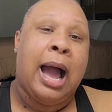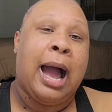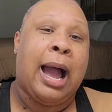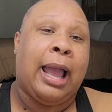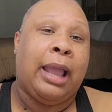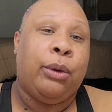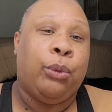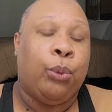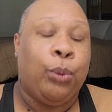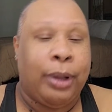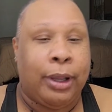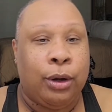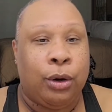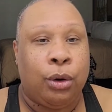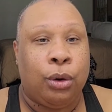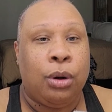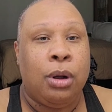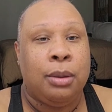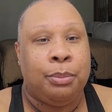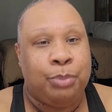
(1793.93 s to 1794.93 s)
I
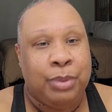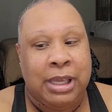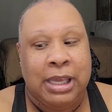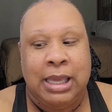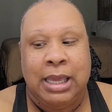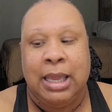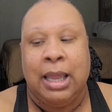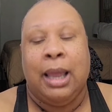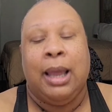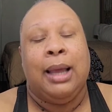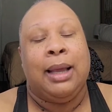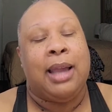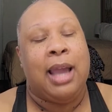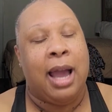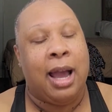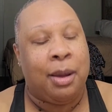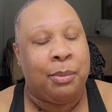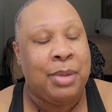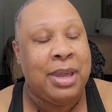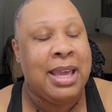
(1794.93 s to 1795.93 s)
will be
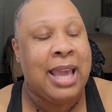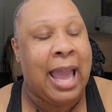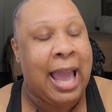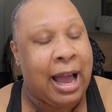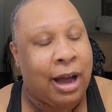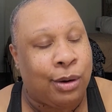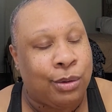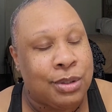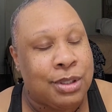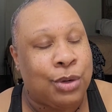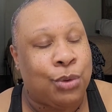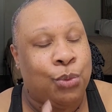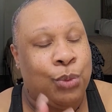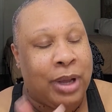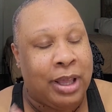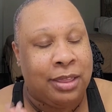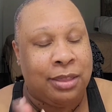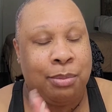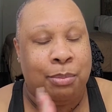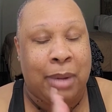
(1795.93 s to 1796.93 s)
coming out
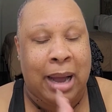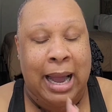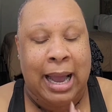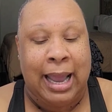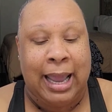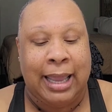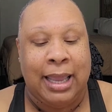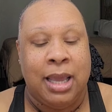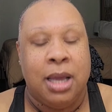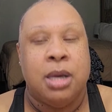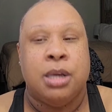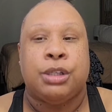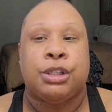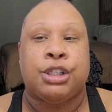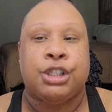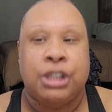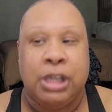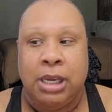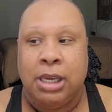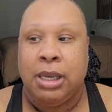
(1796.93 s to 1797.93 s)
with my
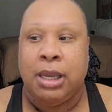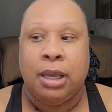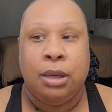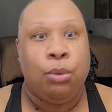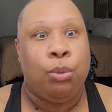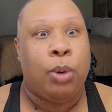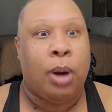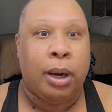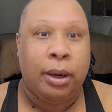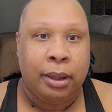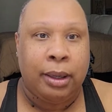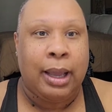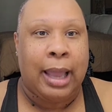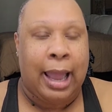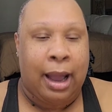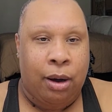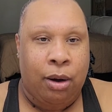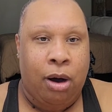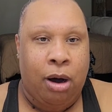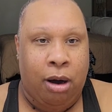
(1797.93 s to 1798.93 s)
Shein
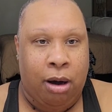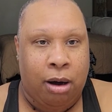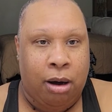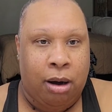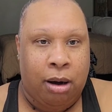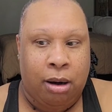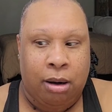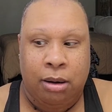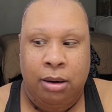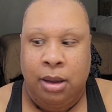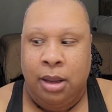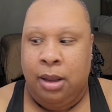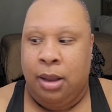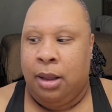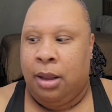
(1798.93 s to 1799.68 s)
workout haul.